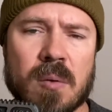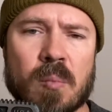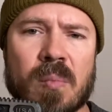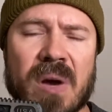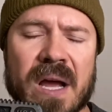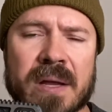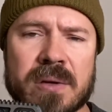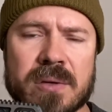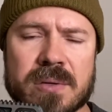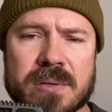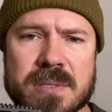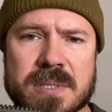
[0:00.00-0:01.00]

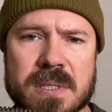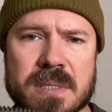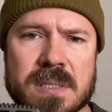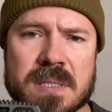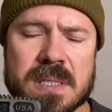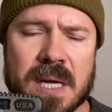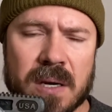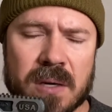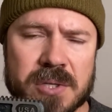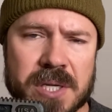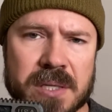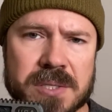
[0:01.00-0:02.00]
binders, tire
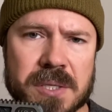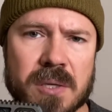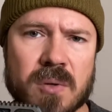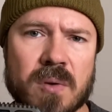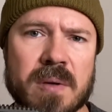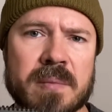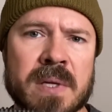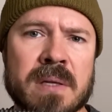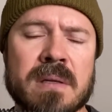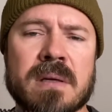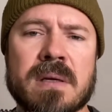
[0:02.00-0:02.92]
changing equipment,